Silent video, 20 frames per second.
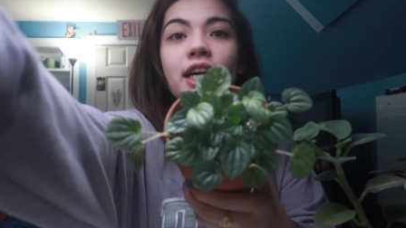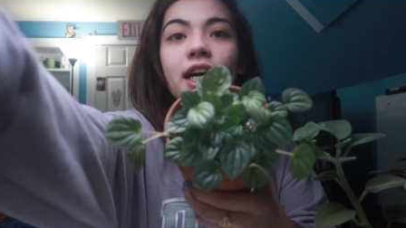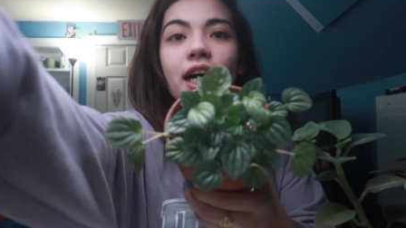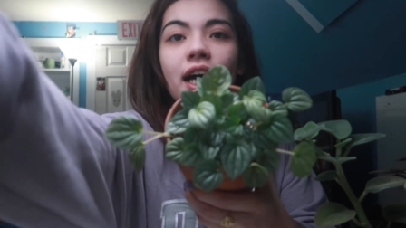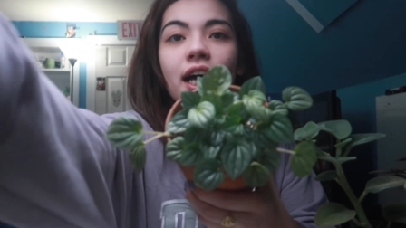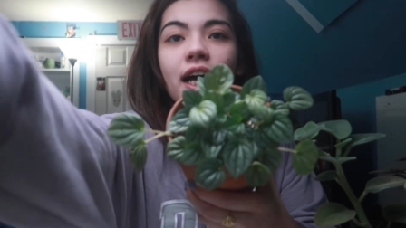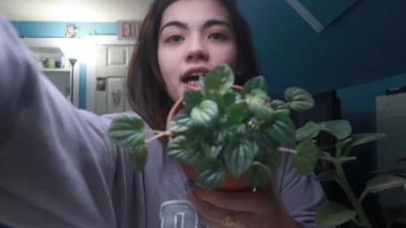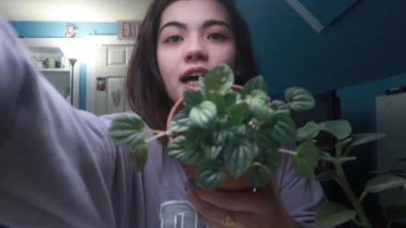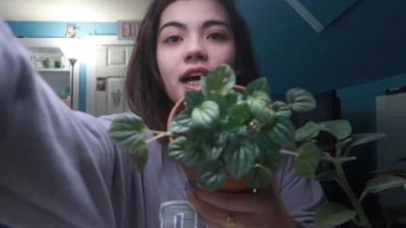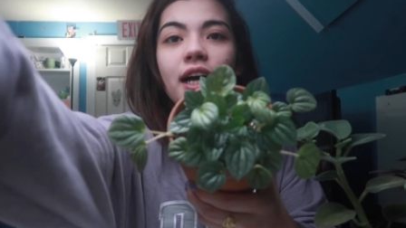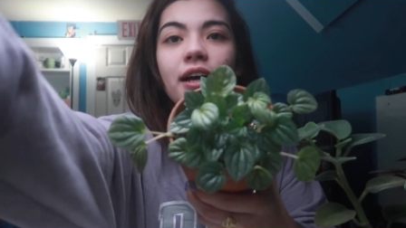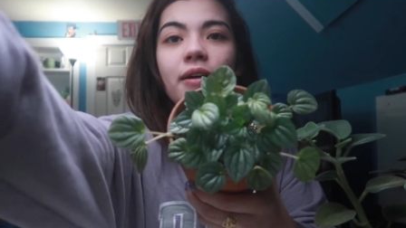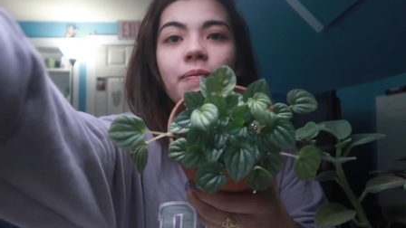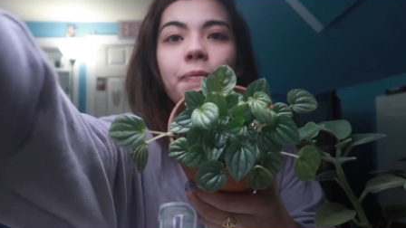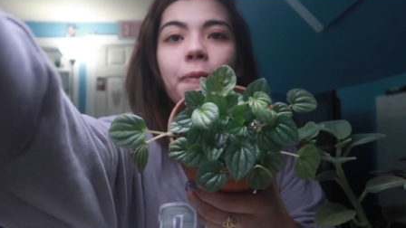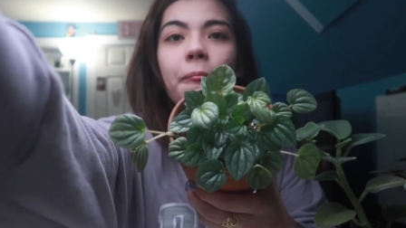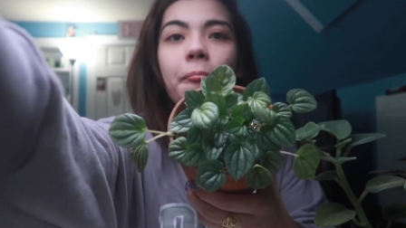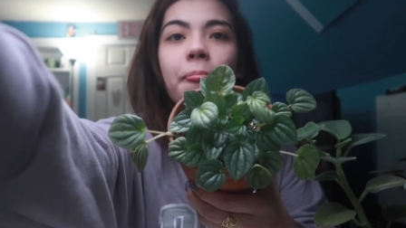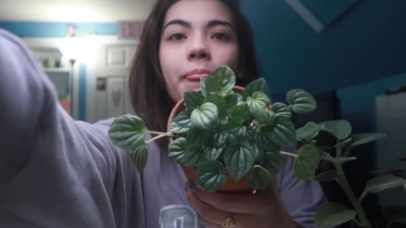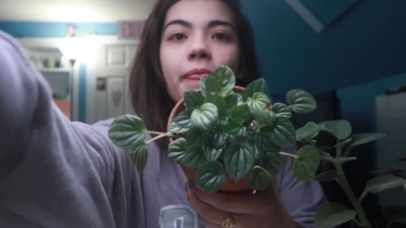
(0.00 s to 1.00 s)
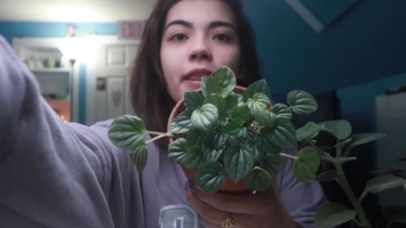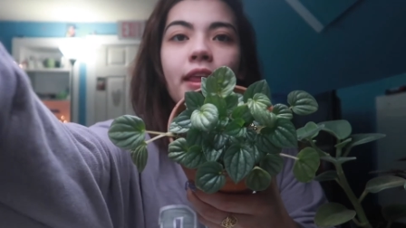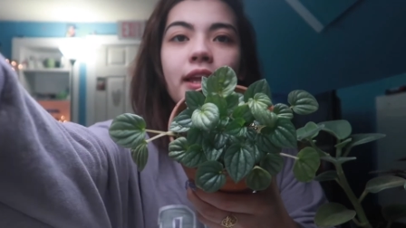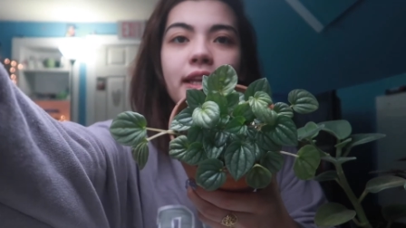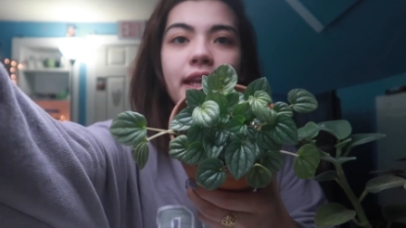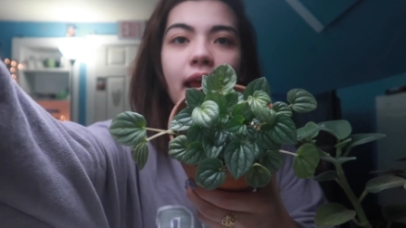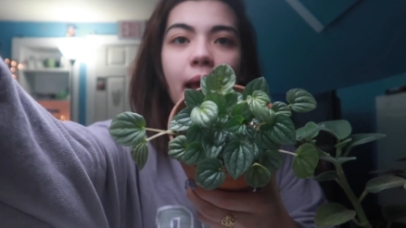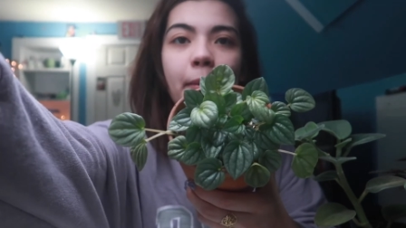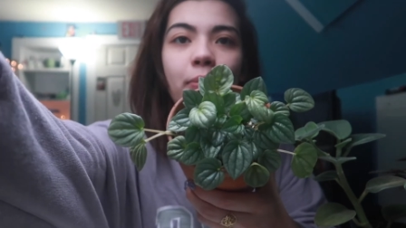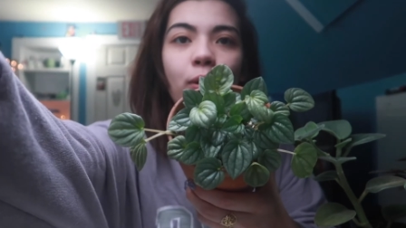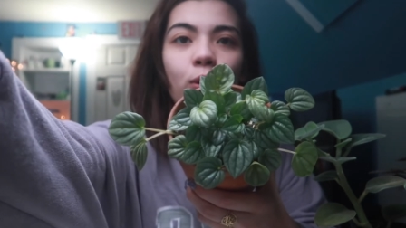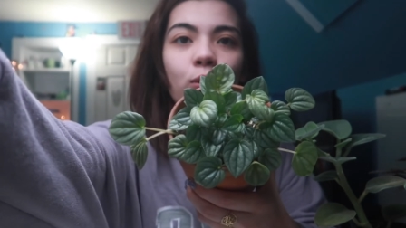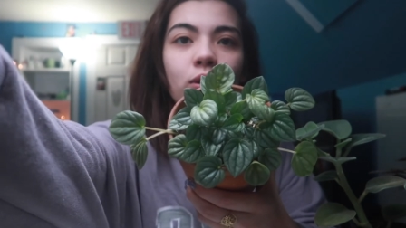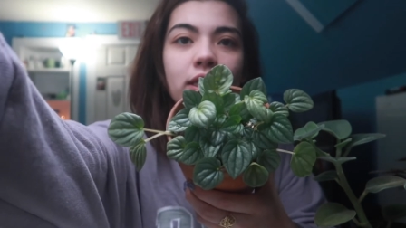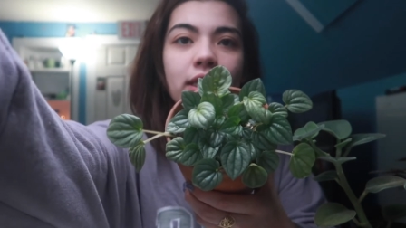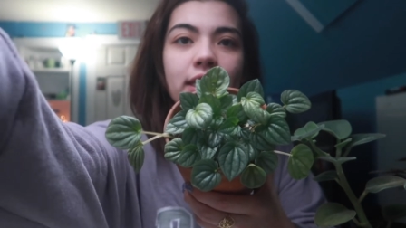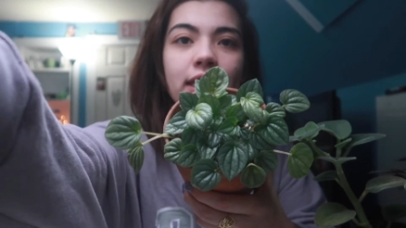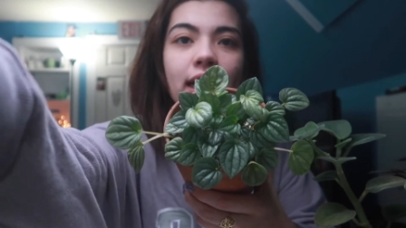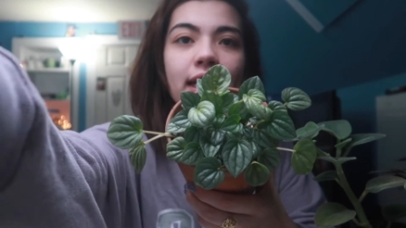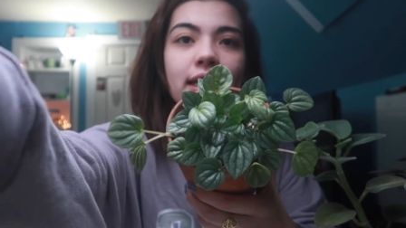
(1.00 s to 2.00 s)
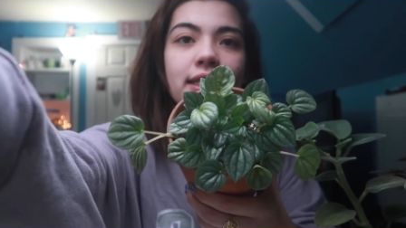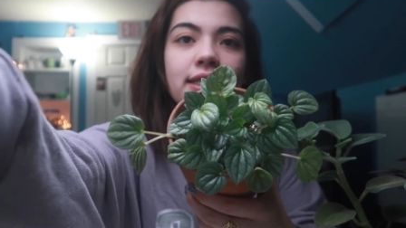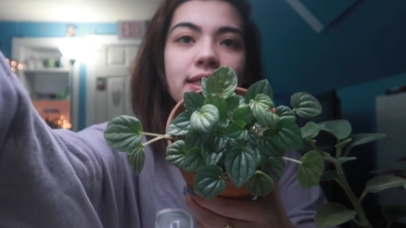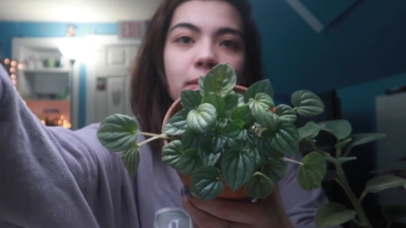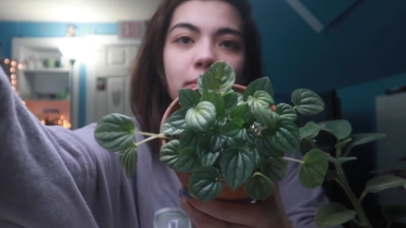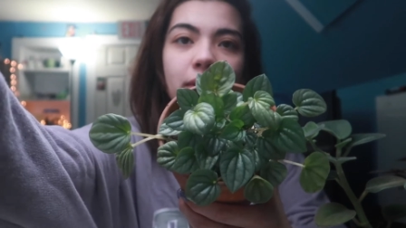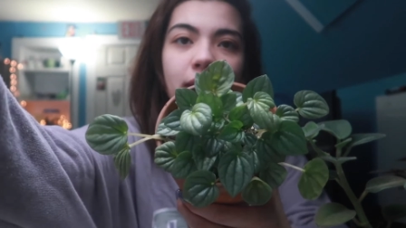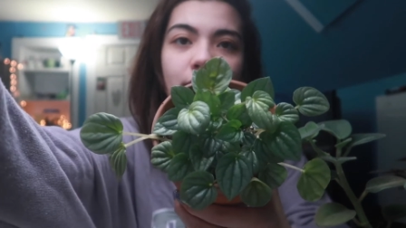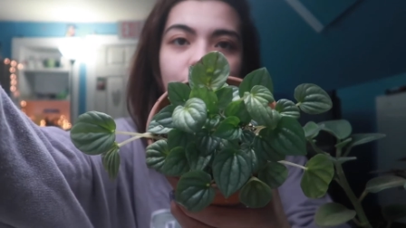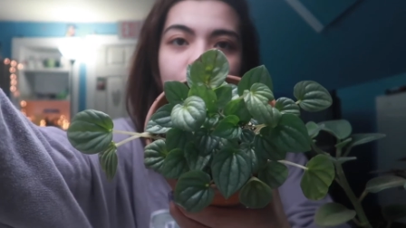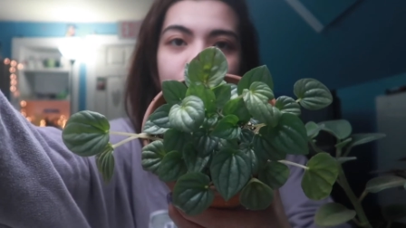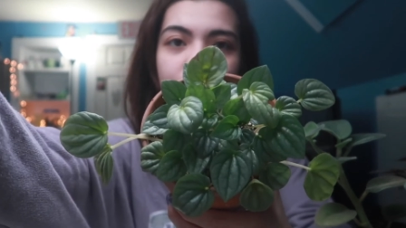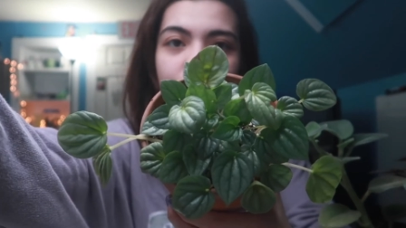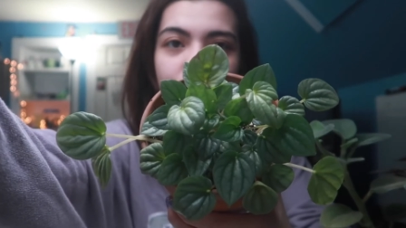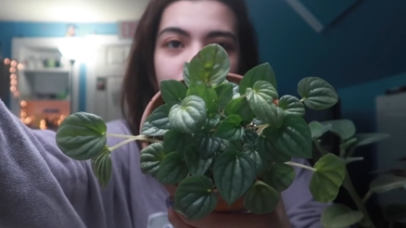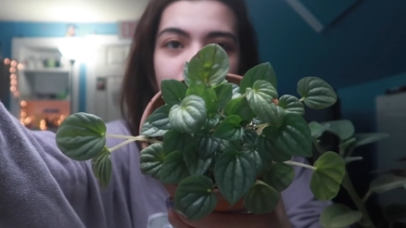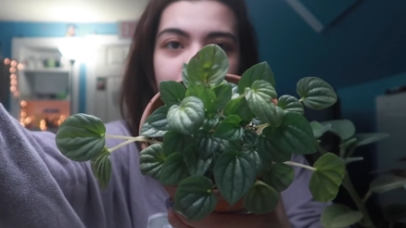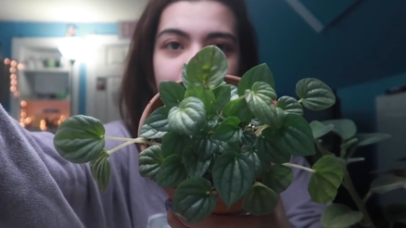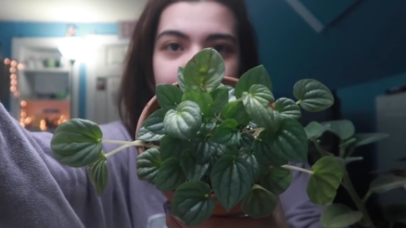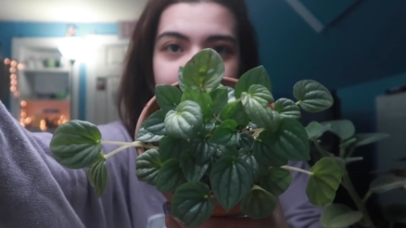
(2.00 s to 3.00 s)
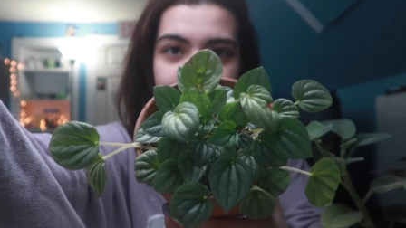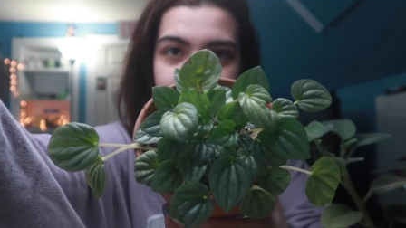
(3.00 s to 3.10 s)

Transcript: Napoleonites, I'm not really sure.